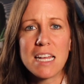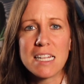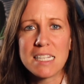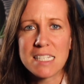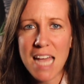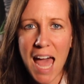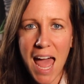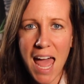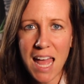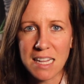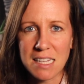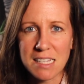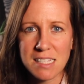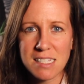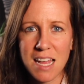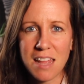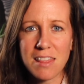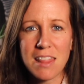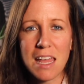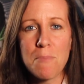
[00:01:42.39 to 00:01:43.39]

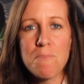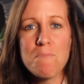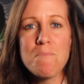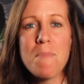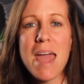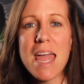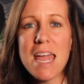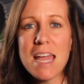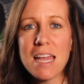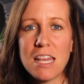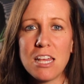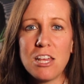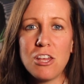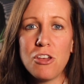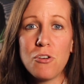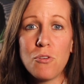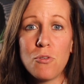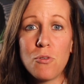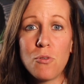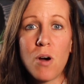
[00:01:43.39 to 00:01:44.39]
intense, and they make
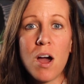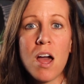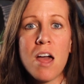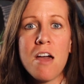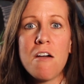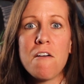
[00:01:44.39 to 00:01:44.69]
you